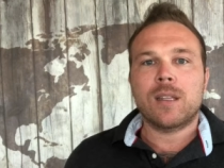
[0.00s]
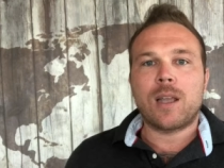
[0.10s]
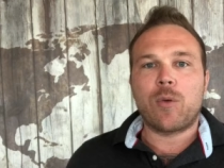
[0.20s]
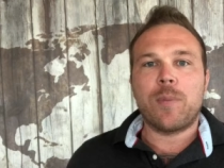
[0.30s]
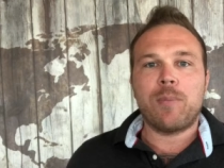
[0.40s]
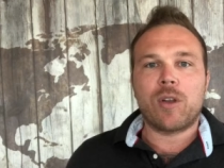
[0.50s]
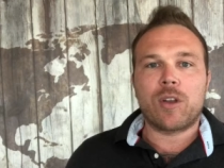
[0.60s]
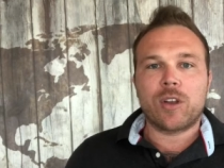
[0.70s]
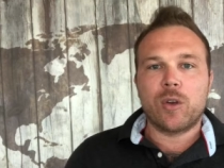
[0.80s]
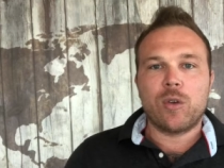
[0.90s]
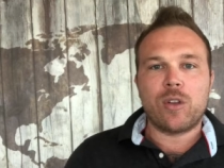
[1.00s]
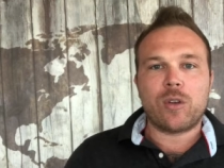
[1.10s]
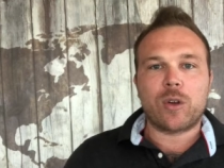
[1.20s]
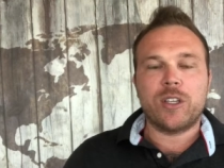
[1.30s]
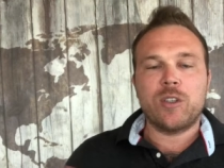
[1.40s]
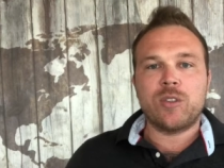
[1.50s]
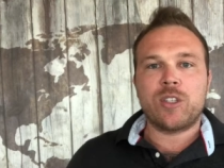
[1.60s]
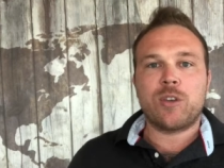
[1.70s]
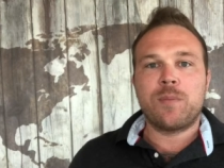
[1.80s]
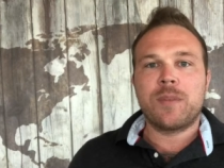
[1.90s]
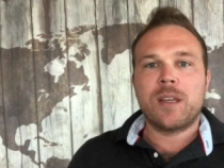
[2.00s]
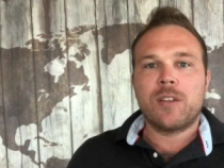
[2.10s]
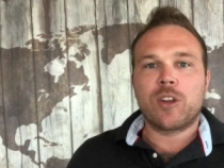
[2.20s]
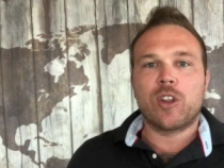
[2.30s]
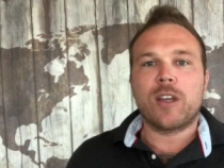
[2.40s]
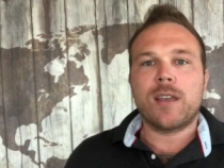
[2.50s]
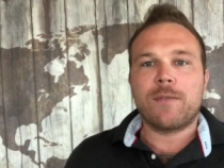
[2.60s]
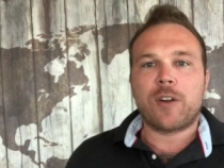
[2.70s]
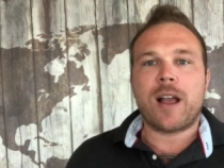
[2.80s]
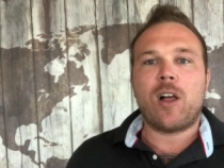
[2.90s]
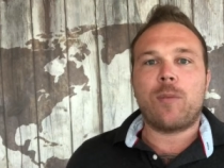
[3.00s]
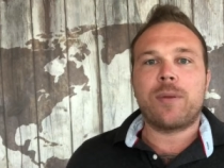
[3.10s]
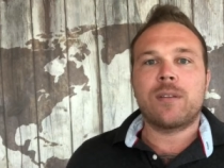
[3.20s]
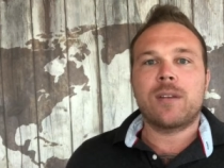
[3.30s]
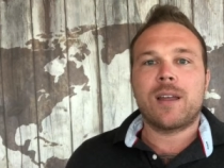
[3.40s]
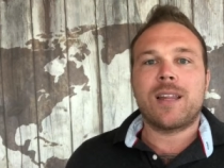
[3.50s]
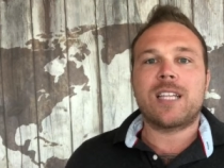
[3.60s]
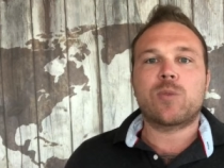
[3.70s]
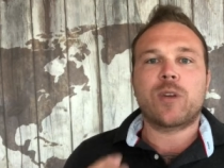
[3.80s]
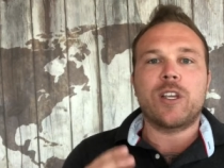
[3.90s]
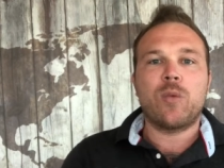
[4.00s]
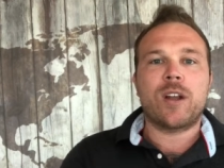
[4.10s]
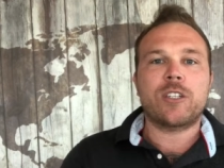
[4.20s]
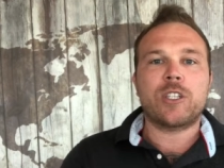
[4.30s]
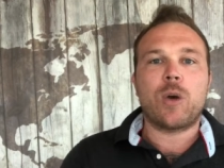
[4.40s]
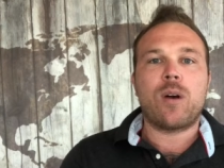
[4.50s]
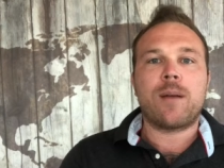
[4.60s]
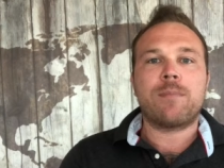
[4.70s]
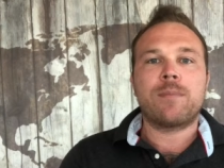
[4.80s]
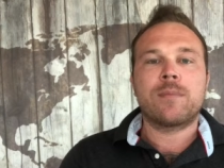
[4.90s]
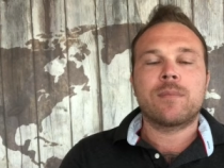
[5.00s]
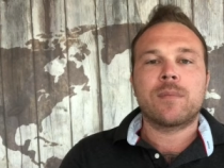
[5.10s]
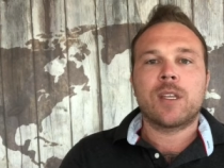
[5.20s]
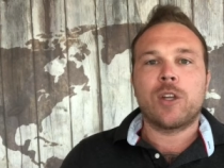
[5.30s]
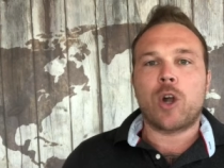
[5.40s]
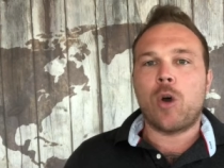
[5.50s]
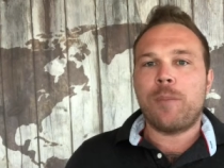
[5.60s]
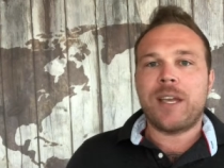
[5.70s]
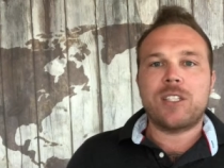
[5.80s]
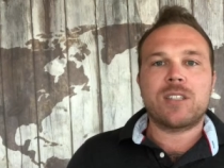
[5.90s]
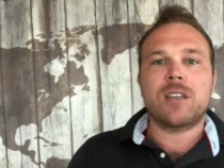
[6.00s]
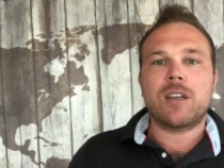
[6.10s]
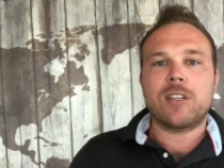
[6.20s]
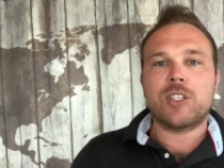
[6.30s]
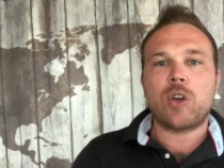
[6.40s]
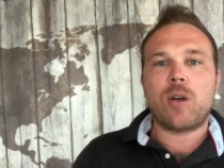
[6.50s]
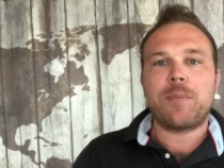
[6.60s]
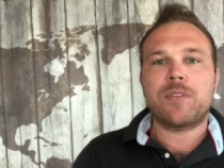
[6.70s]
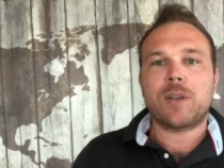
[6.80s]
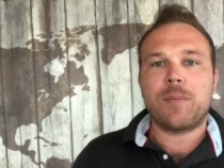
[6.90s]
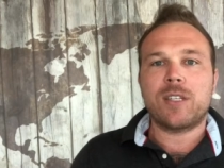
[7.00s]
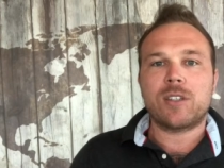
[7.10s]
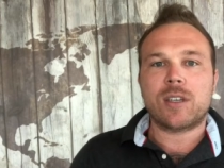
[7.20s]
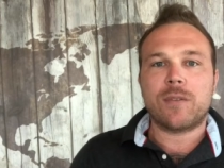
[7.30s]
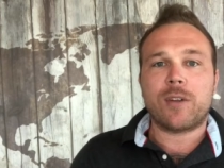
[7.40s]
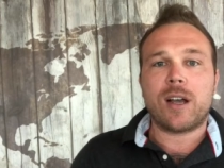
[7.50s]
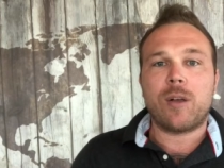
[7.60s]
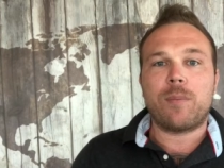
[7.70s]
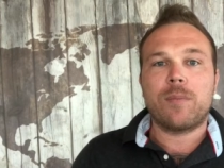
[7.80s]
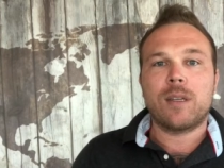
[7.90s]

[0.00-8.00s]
Now when people go to Google or YouTube, they're looking for help, and that's where you want to show up. Your homepage isn't going to show up if somebody's looking for help.